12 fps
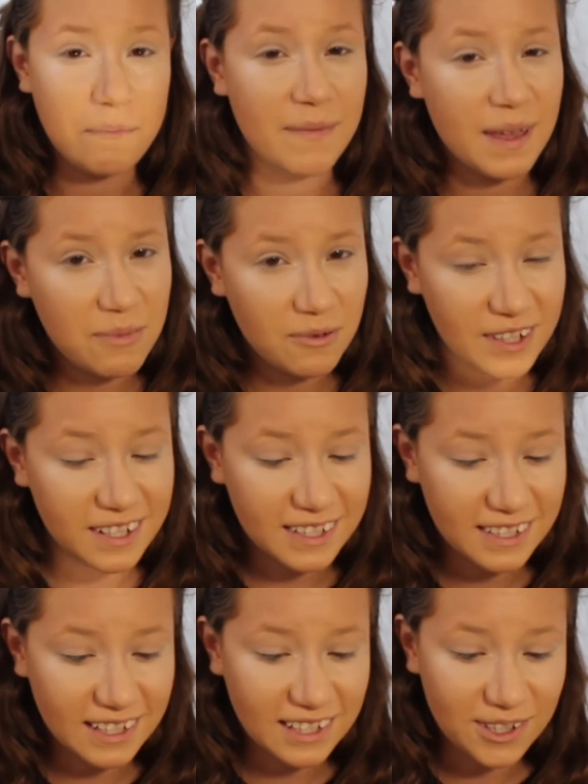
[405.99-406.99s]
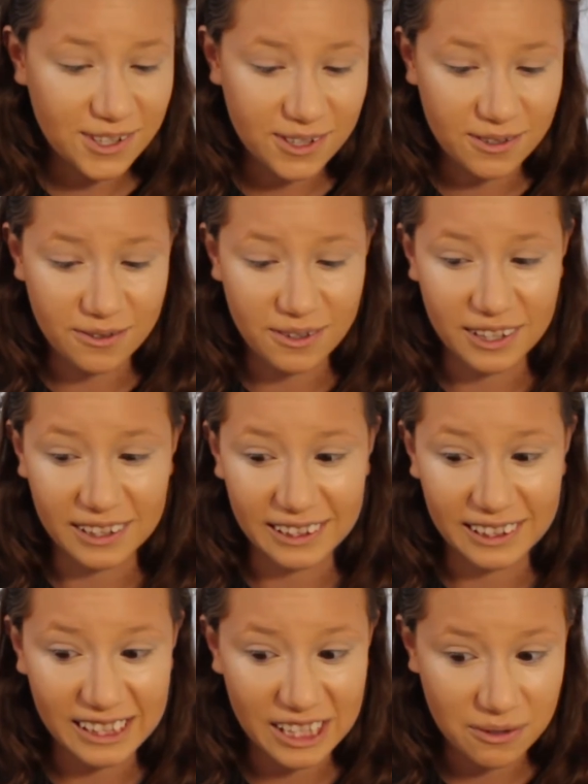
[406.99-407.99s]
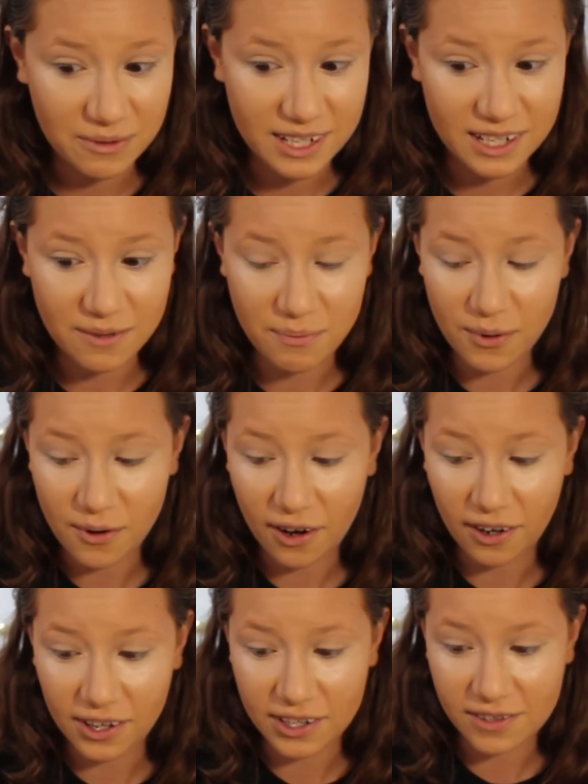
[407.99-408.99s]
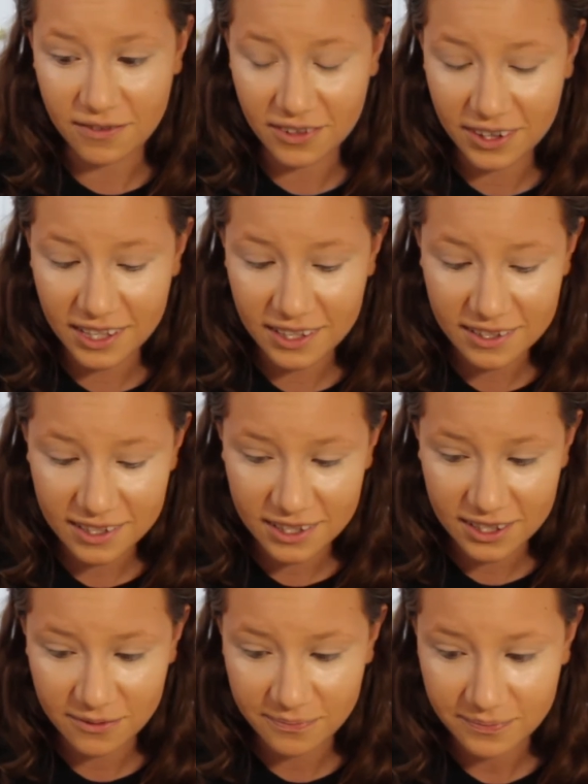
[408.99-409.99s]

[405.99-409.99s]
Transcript: Maybe we'd just stick to liquid products for this.